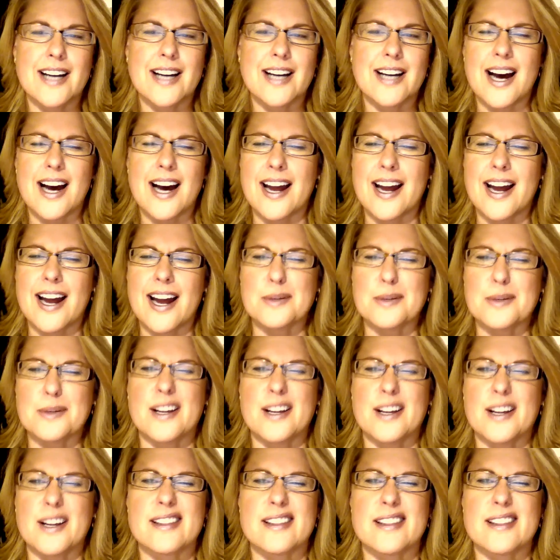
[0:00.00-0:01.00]
I had what I
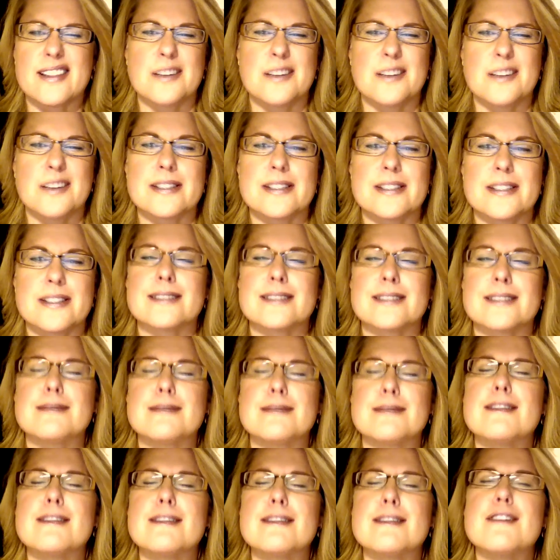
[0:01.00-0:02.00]
thought was this
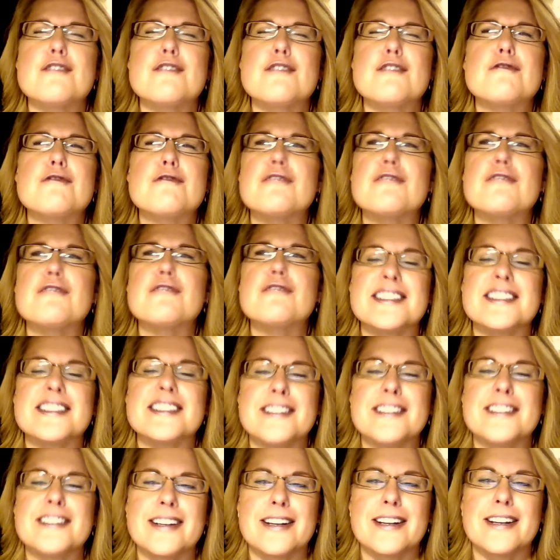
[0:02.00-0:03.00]

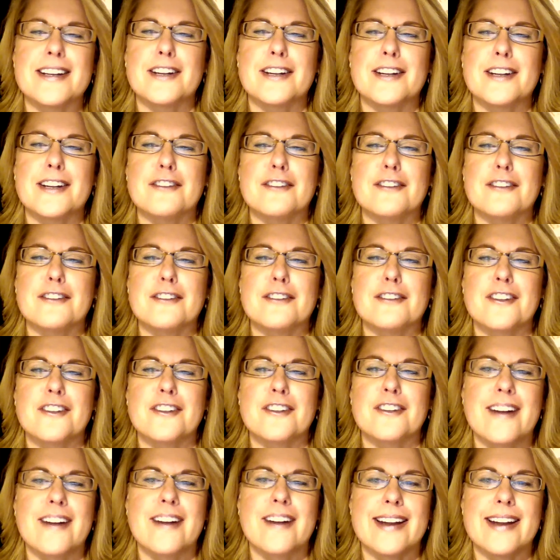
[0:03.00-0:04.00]
fascinating,
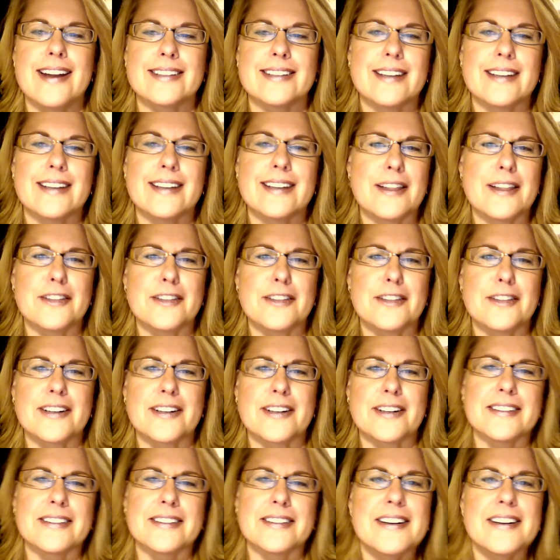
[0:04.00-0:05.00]
great, they're going to
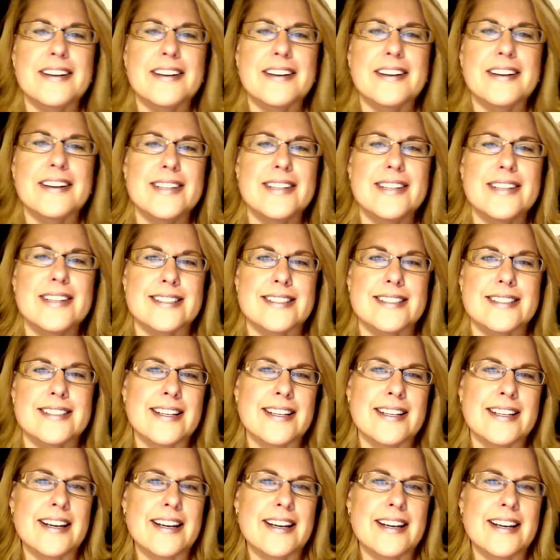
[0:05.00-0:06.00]
love this.
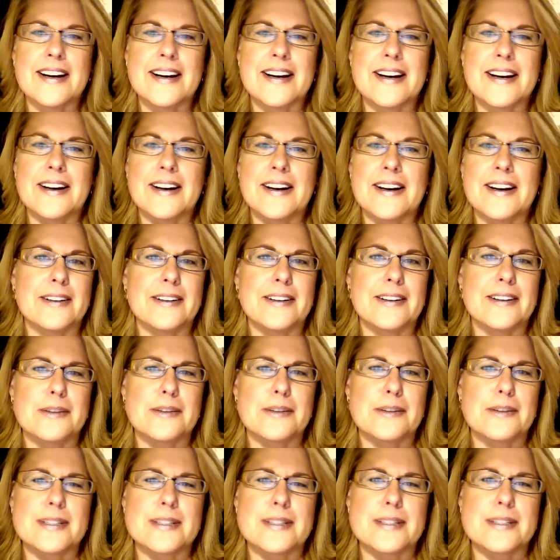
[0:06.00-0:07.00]
It
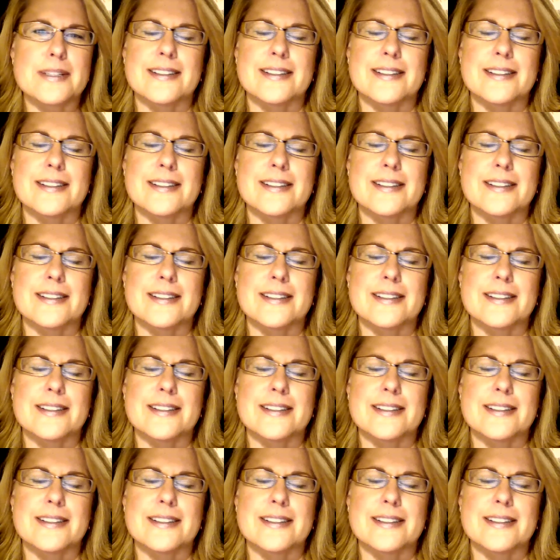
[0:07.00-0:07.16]
was